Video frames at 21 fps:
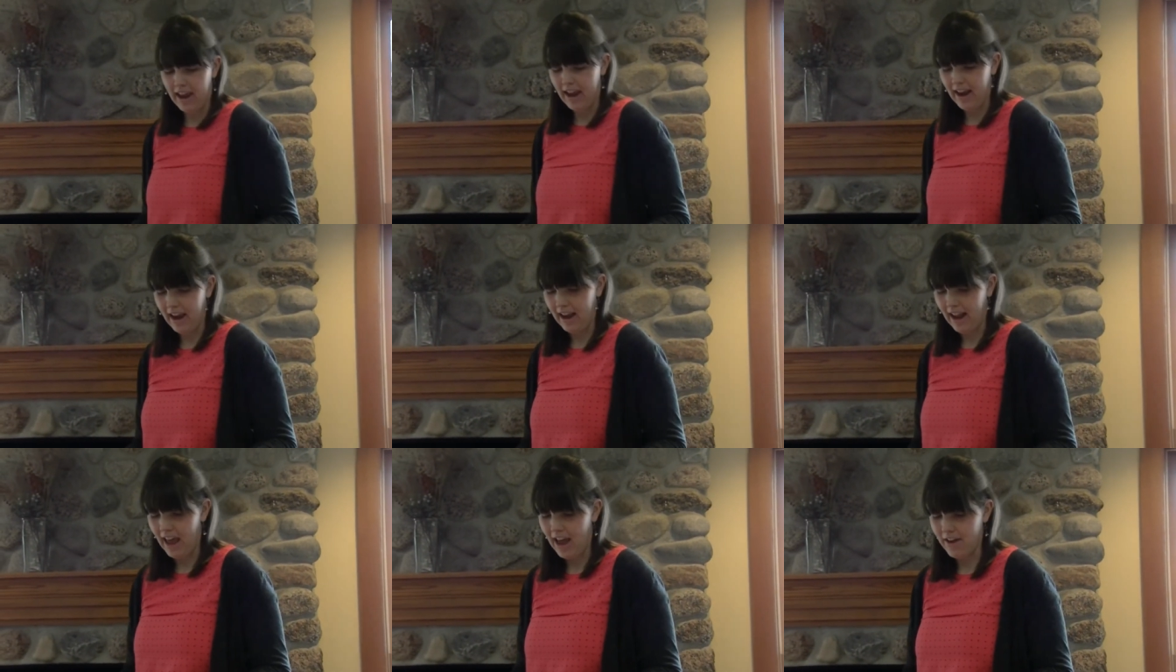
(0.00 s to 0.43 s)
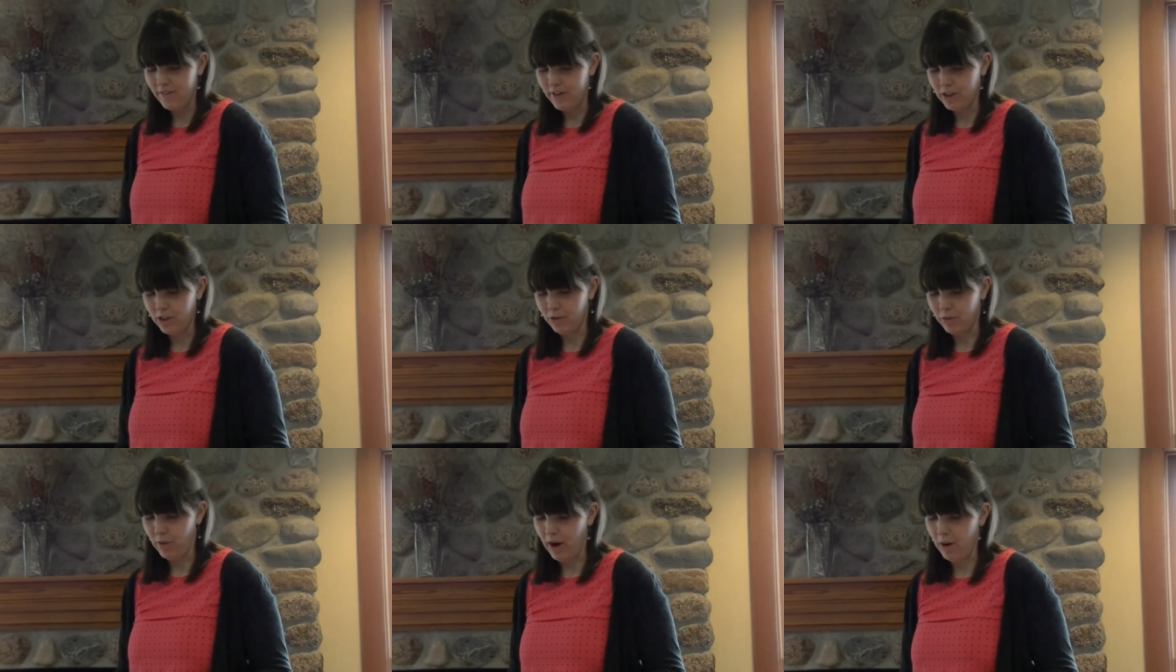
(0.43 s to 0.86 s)
and
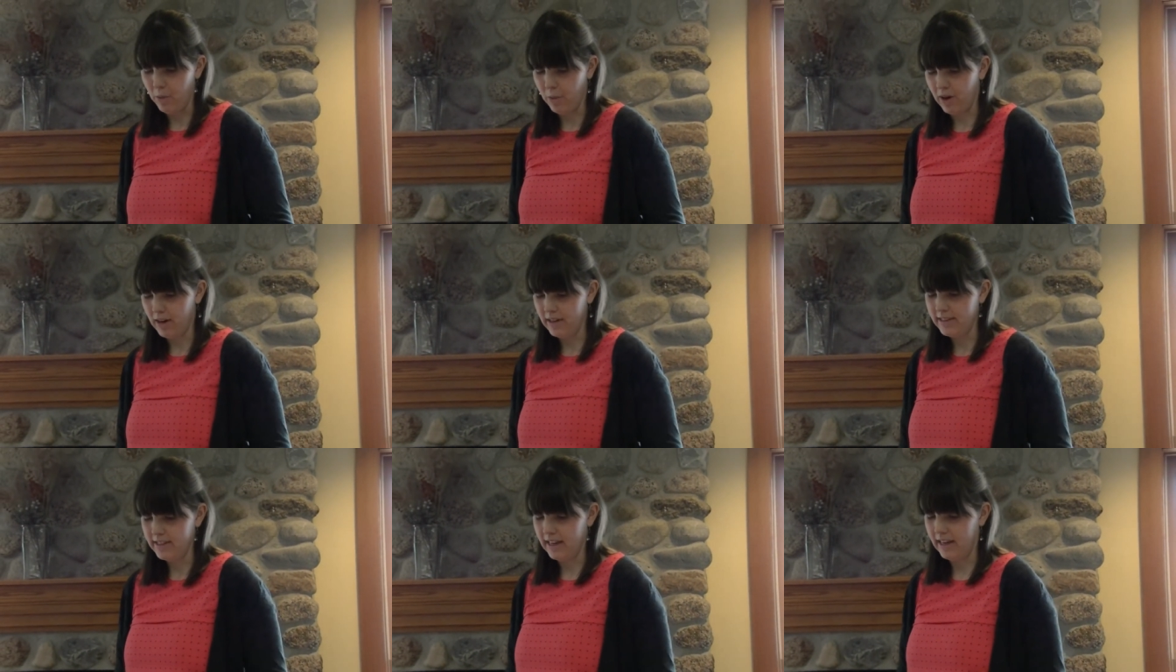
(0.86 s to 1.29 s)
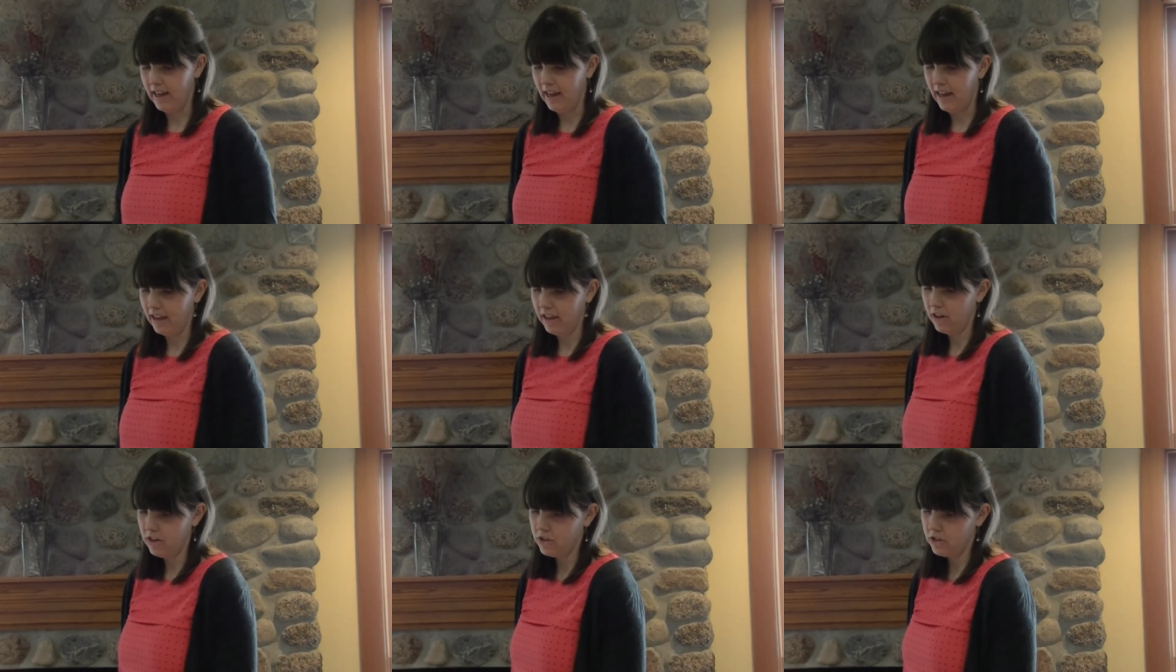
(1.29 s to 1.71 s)
having the right words in
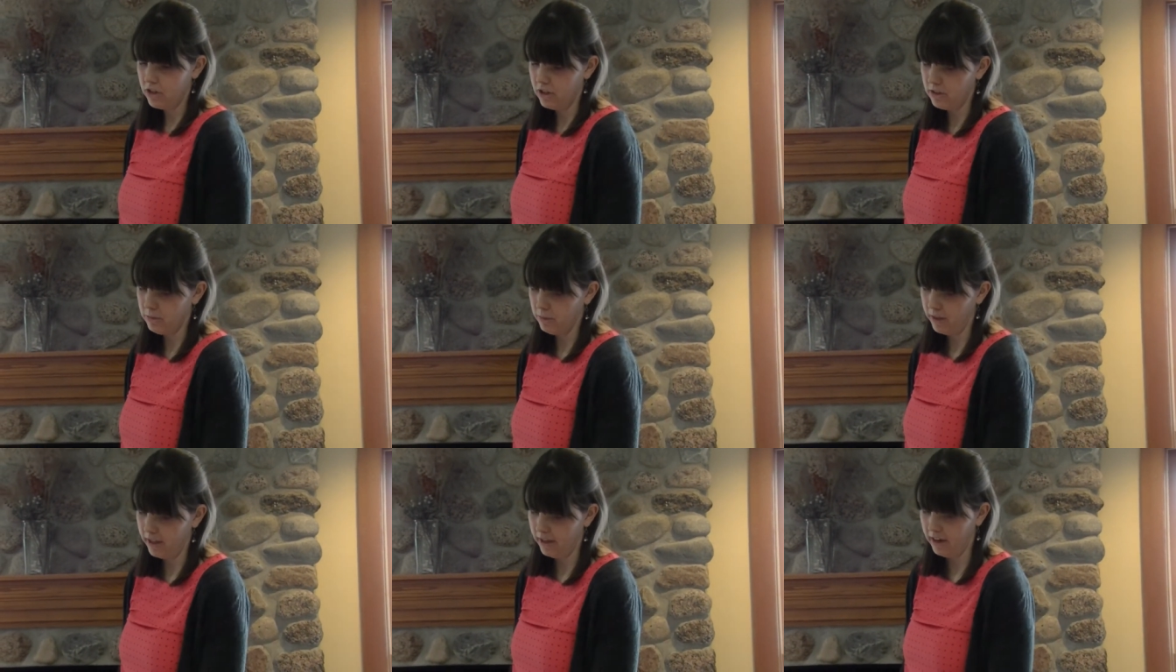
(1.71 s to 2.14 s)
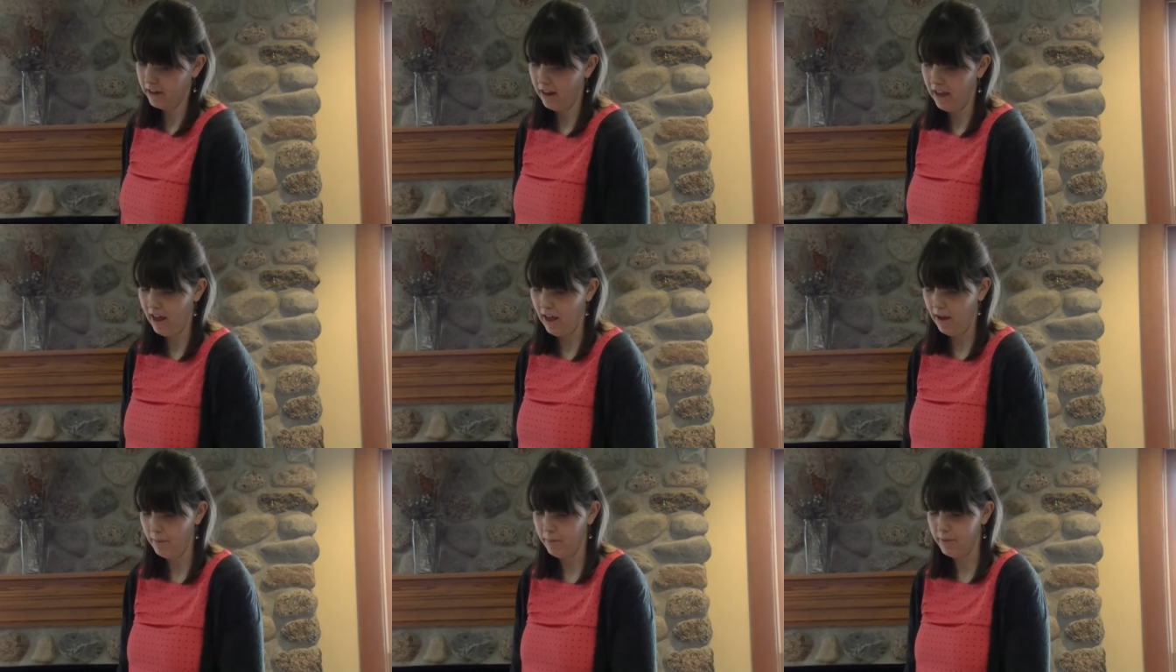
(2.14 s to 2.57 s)
English is really
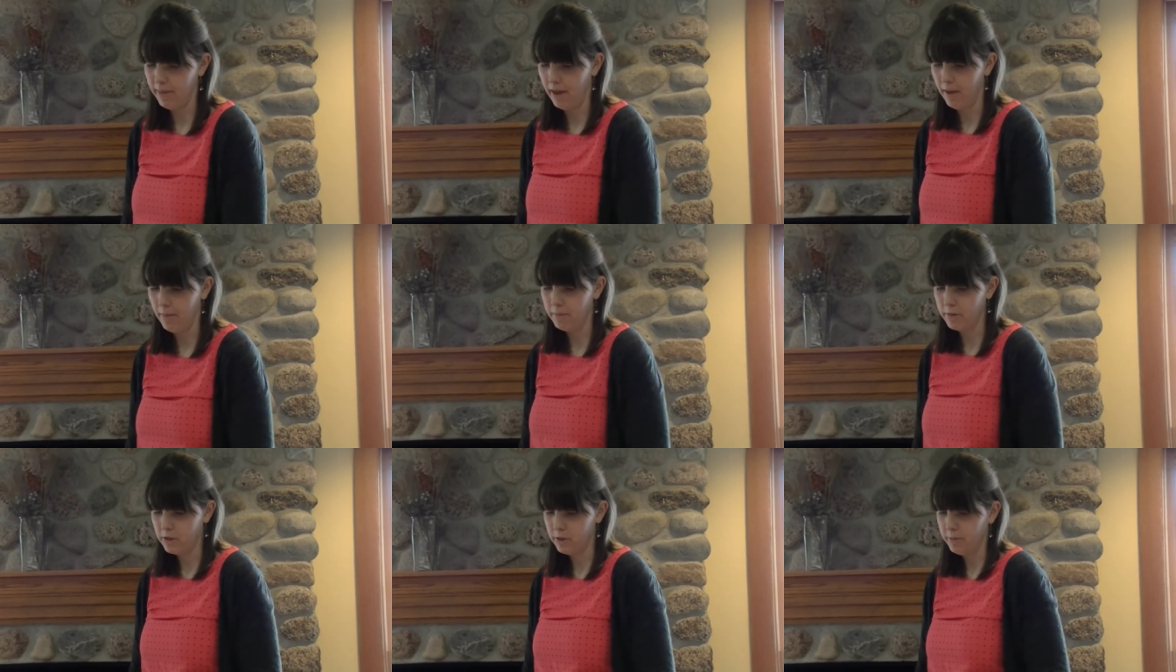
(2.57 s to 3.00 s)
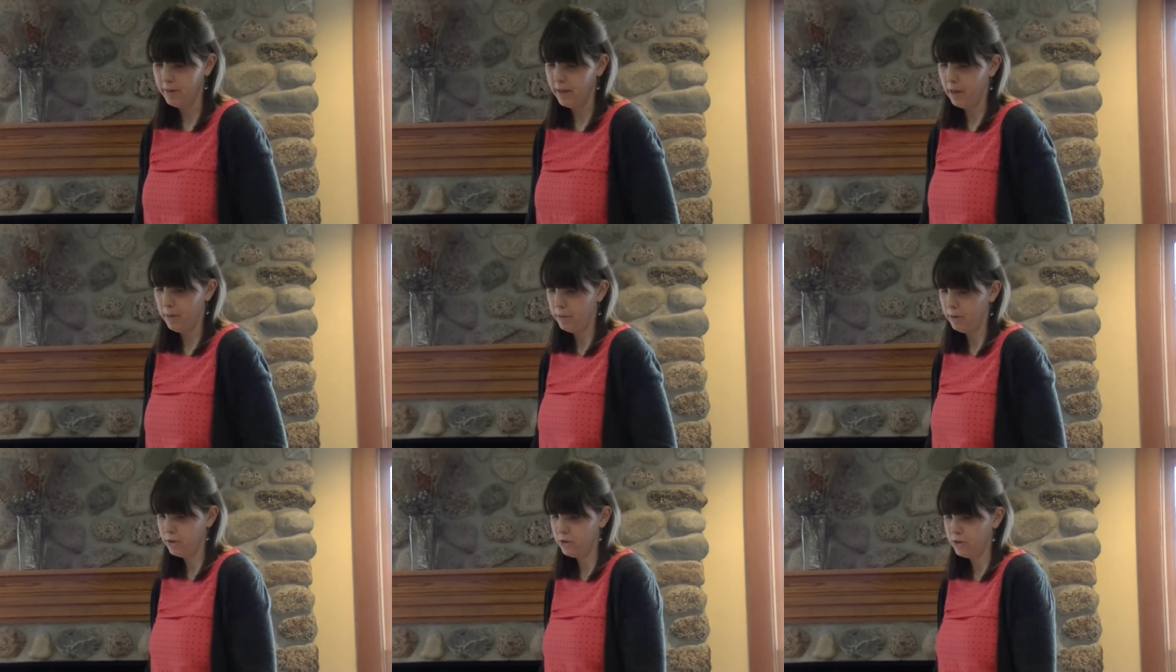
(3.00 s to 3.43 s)
going to help them to
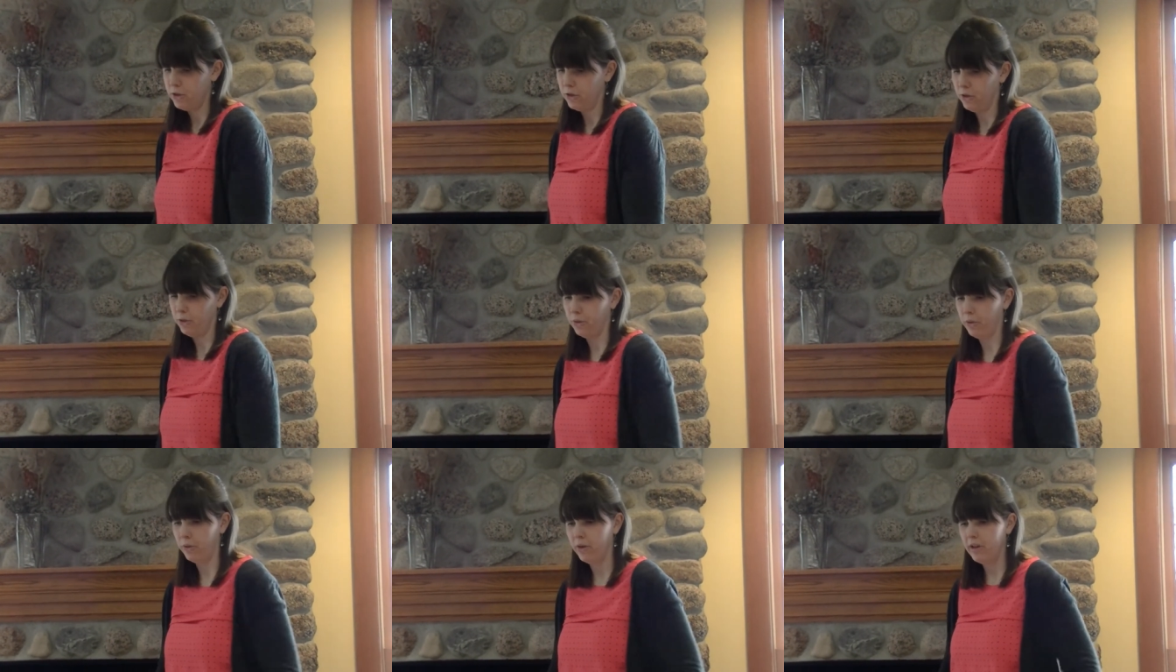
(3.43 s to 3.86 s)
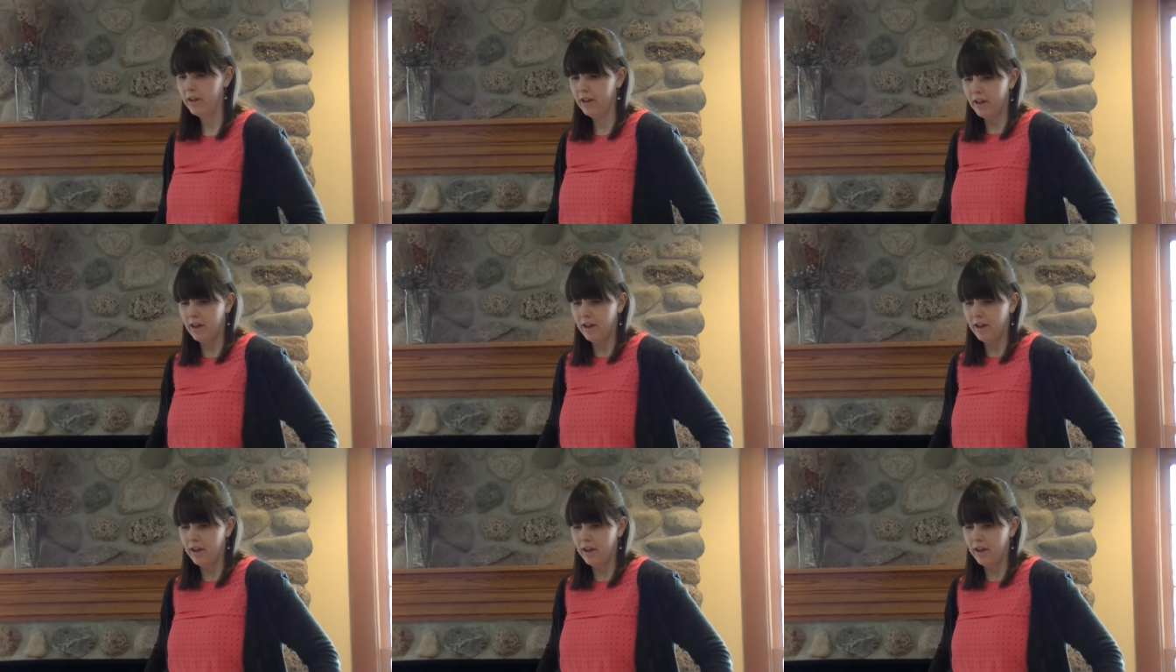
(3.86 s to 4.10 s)
be able to